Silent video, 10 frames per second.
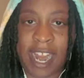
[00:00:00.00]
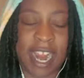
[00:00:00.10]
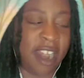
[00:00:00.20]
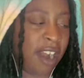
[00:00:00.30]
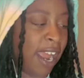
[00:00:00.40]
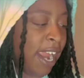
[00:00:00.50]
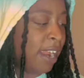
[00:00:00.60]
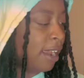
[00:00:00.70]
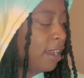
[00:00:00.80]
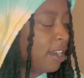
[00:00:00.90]
And they're like,
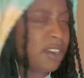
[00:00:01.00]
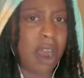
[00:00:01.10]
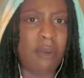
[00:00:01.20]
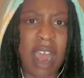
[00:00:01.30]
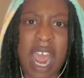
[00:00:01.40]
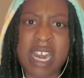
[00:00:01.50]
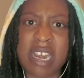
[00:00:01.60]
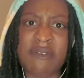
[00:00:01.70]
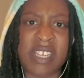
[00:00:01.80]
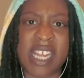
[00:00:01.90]
you know what, I didn't
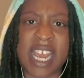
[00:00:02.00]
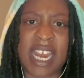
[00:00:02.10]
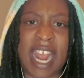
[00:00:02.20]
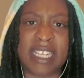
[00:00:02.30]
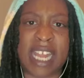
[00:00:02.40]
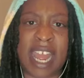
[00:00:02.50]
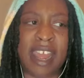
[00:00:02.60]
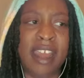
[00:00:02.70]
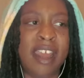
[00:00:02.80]
even see it like that.